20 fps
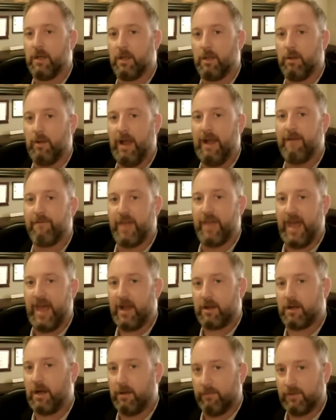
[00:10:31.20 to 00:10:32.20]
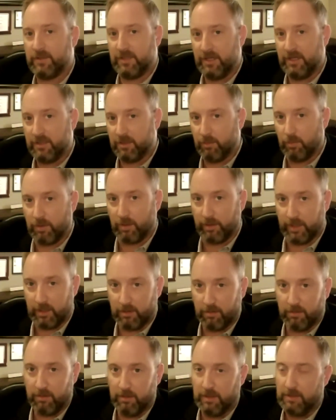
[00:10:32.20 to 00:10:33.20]
You have that conversation with
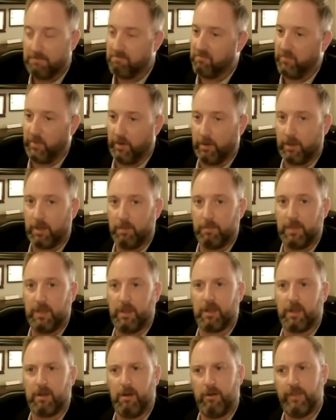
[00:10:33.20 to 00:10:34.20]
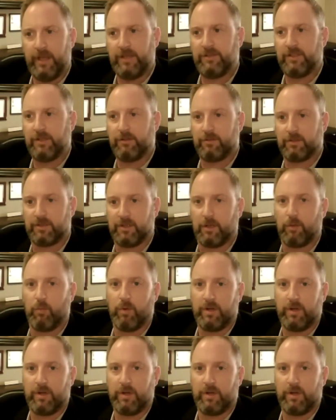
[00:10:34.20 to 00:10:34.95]
legal, they're going to be like, oh, that's interesting.